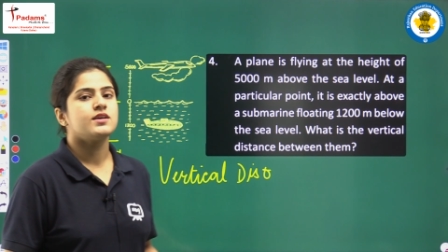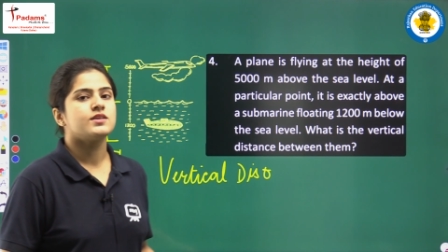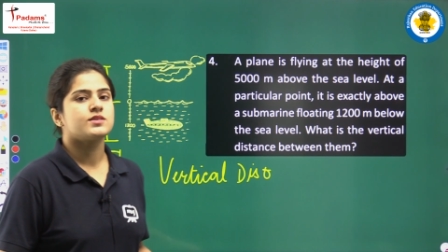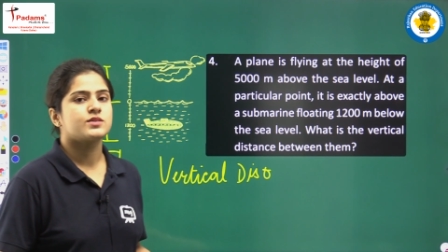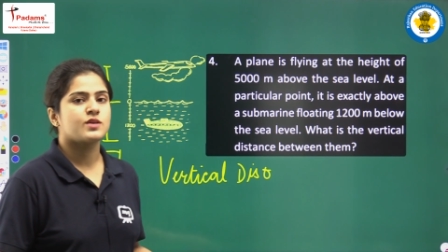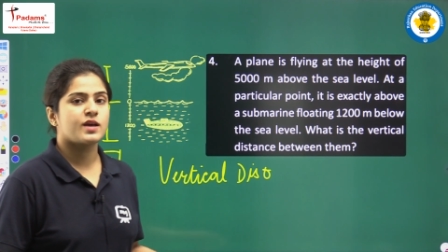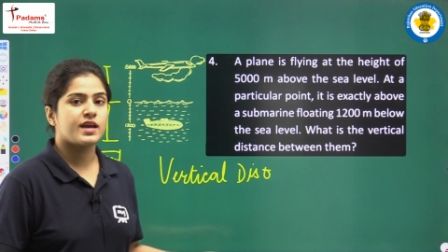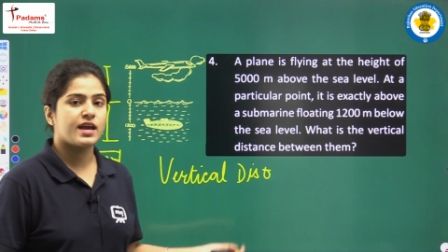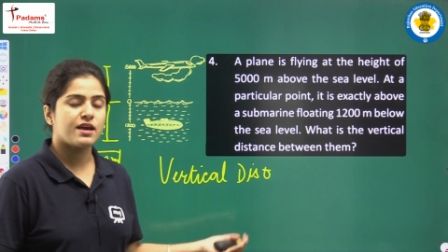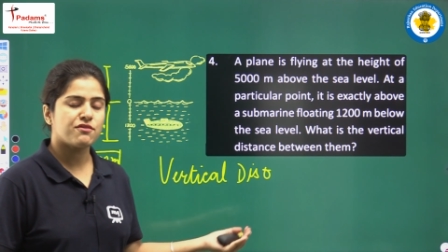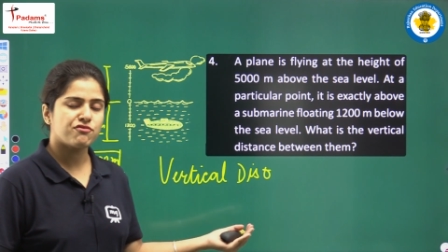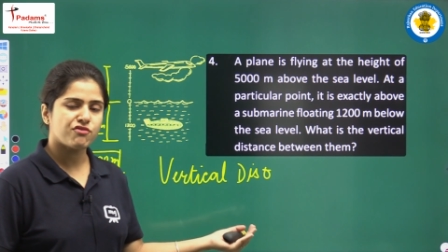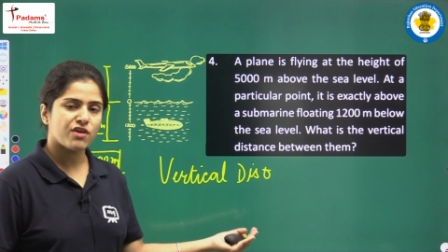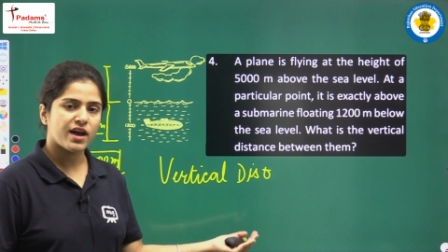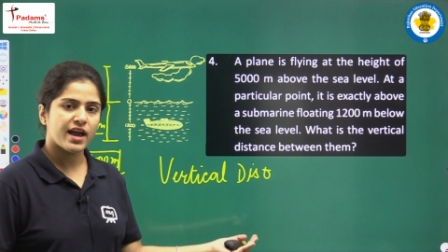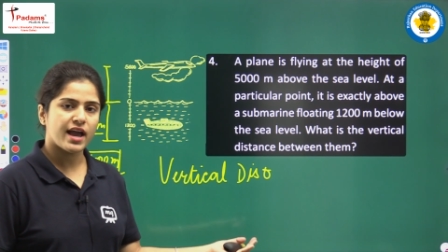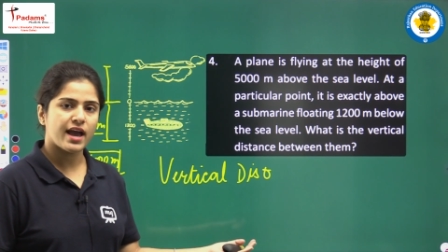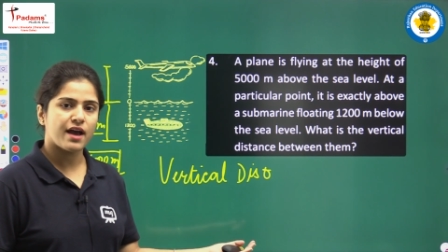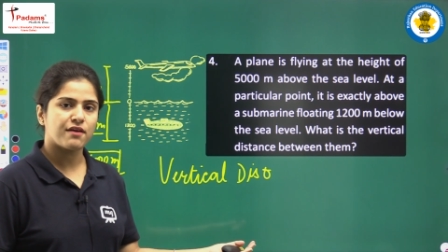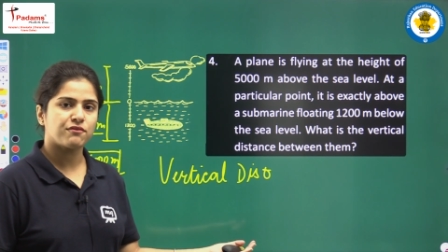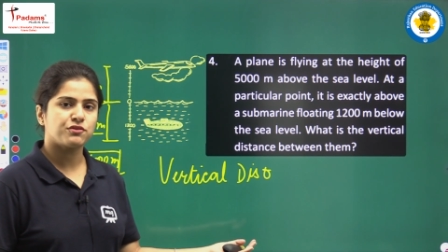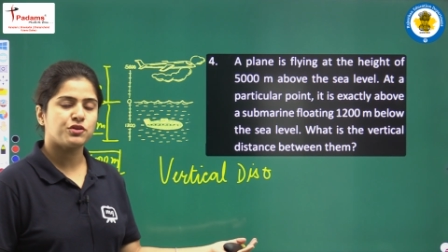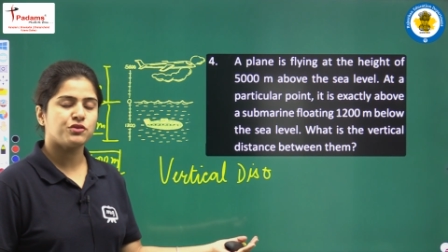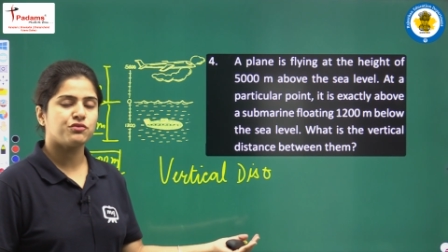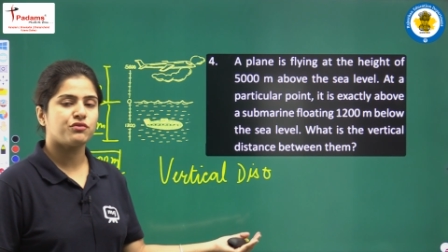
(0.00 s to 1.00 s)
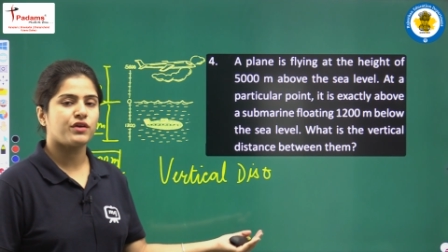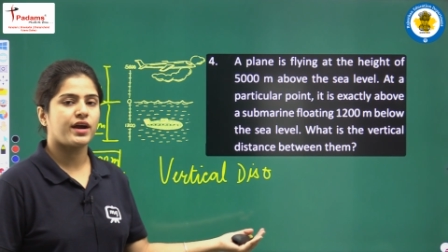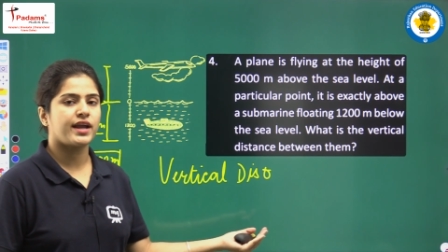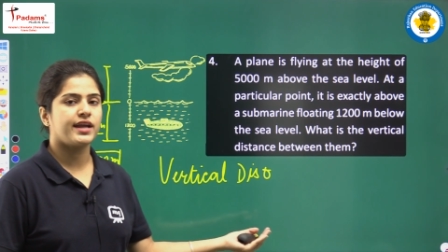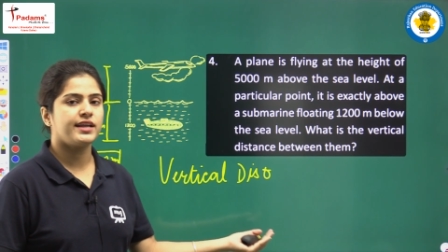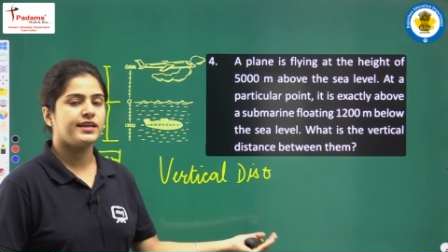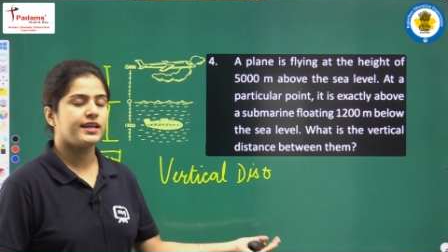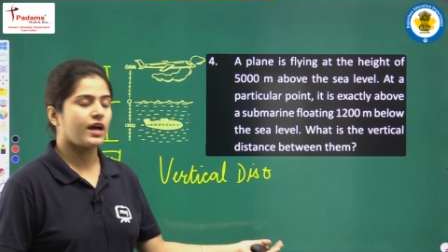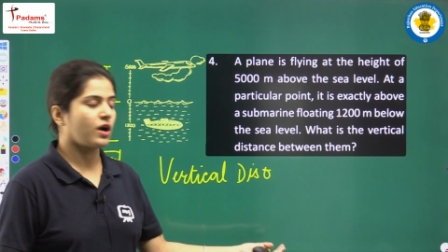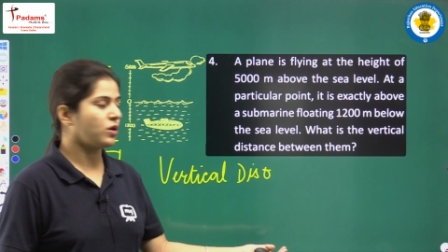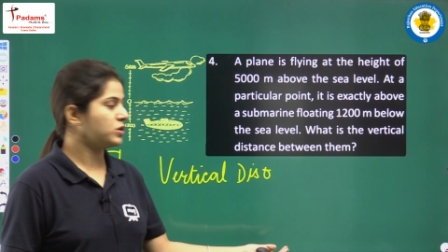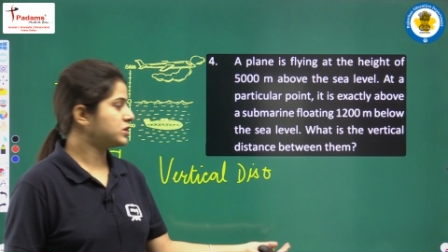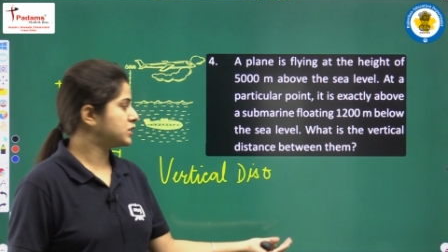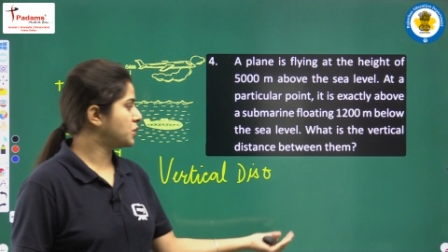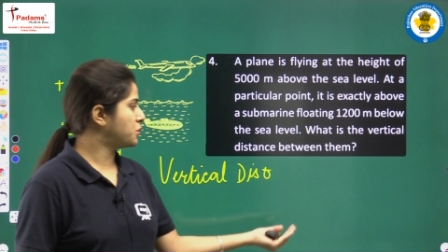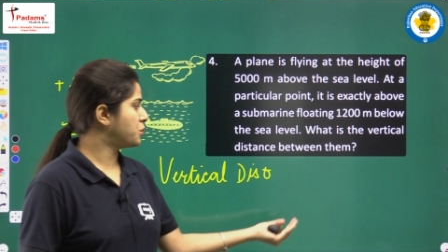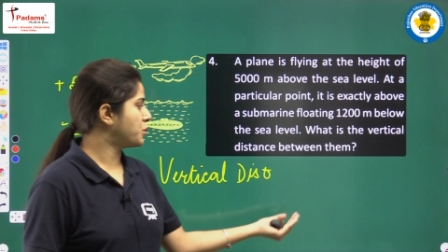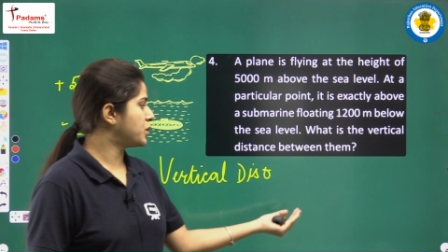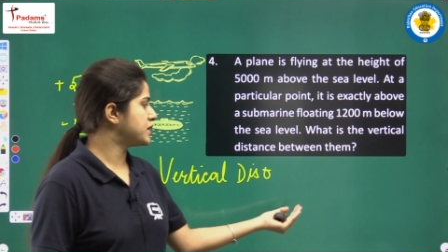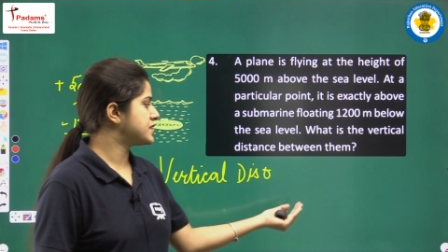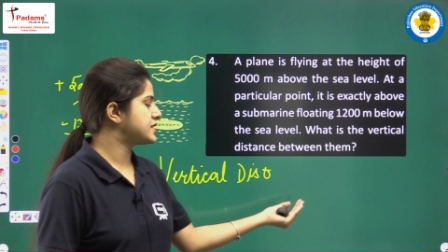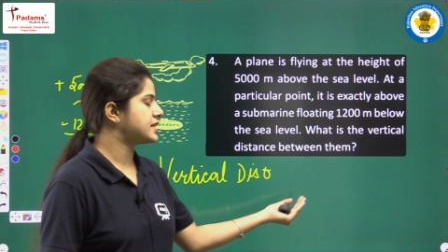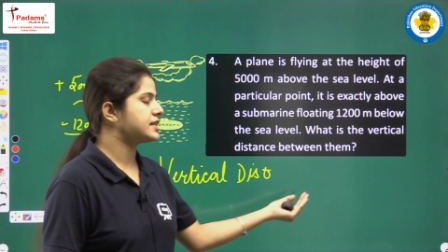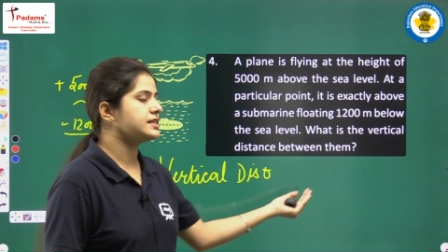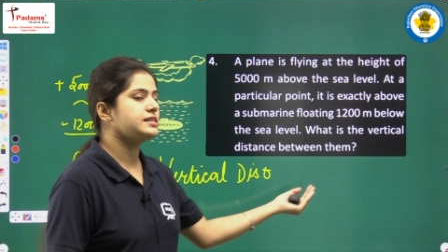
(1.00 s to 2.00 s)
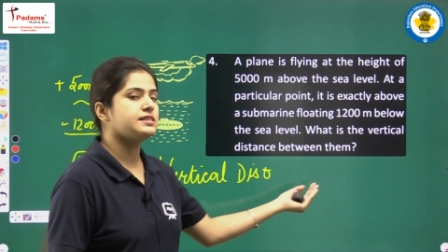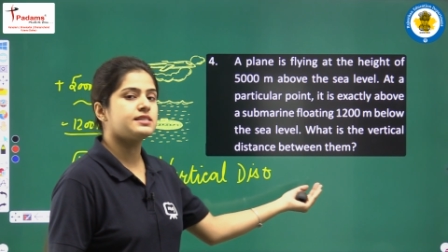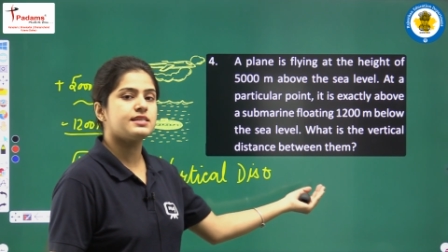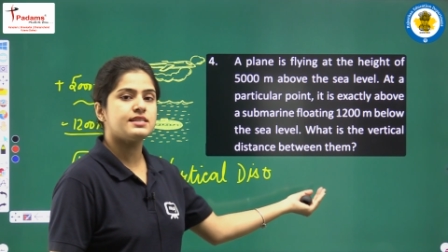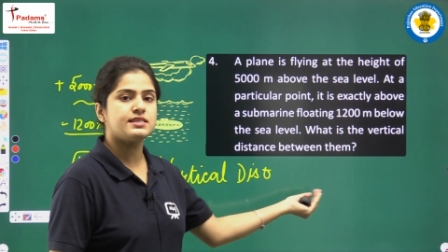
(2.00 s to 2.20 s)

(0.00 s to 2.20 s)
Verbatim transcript: So, if I have to find out the vertical